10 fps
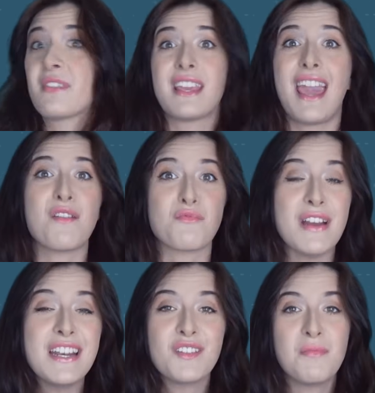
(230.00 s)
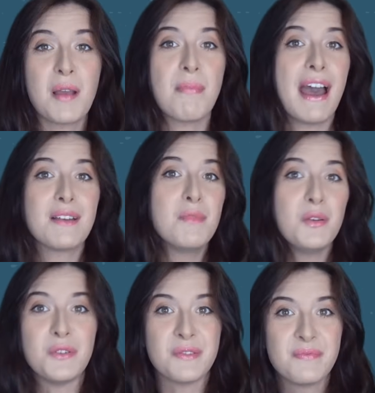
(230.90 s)
get rid of my bad
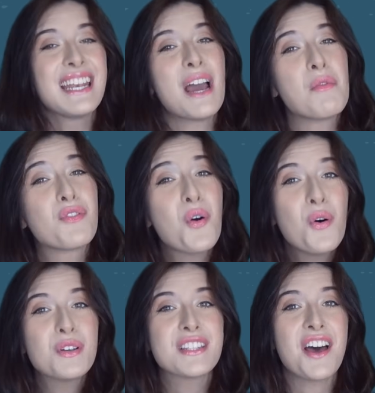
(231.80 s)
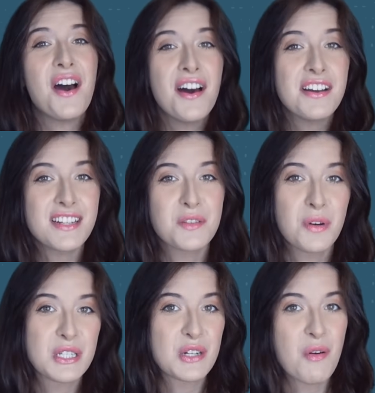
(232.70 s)
mood. Now, of course, the hardest
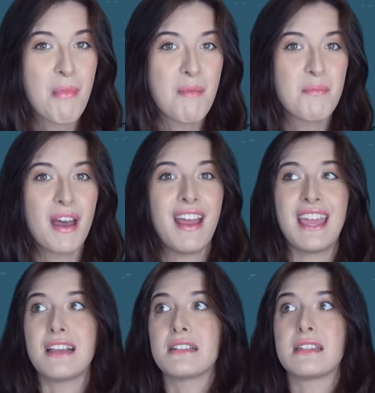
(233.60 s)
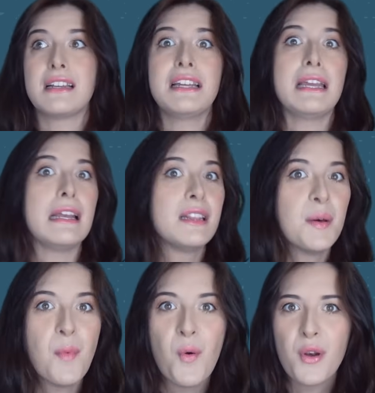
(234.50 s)
one to remember is in the
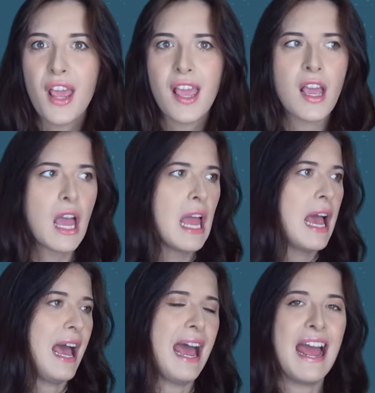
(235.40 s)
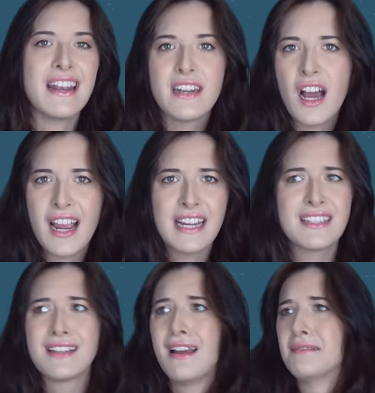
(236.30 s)
morning, at
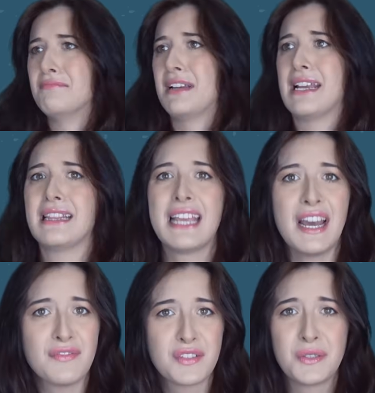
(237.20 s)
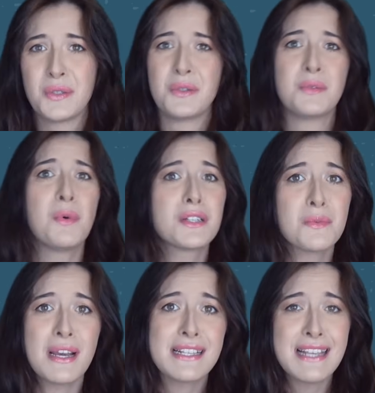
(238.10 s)
night, in the afternoon. What do
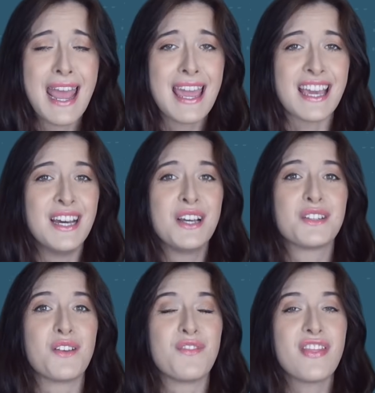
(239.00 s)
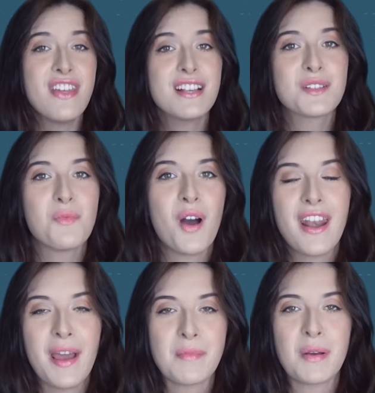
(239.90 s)
I say? So for this one,
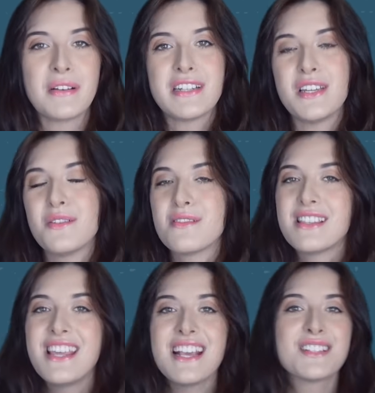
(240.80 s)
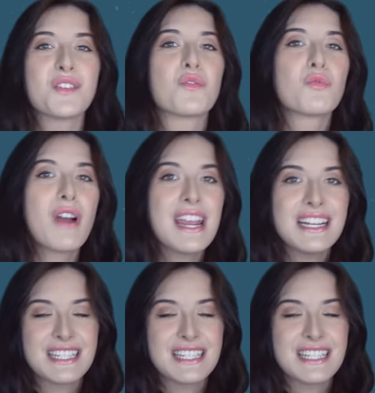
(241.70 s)
I'm going to use this great